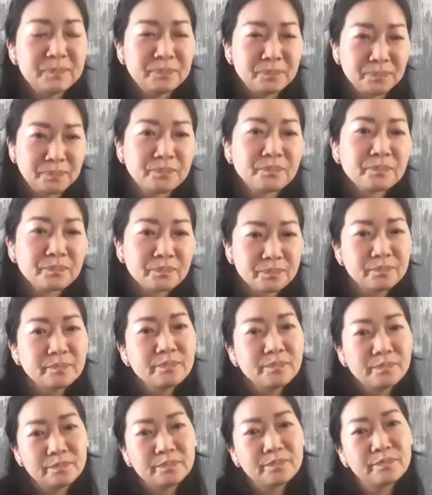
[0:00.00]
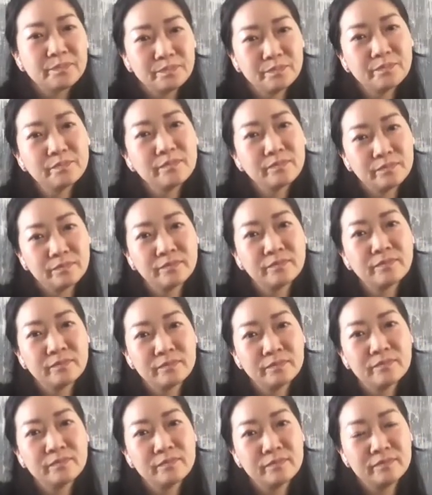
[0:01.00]
a little bit deeper, most of them
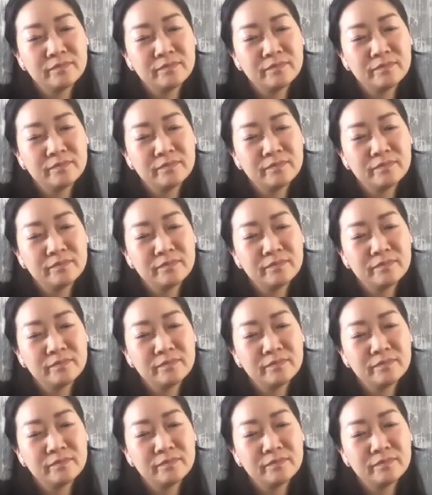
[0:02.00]
aren't.